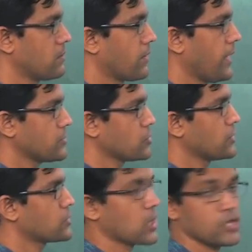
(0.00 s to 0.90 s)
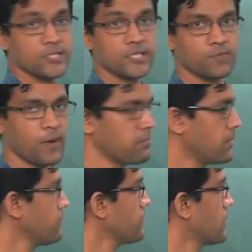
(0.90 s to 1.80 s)
Okay, so it solves this
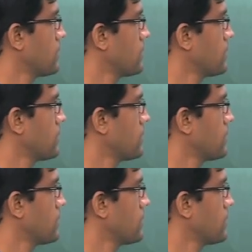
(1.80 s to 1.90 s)
problem.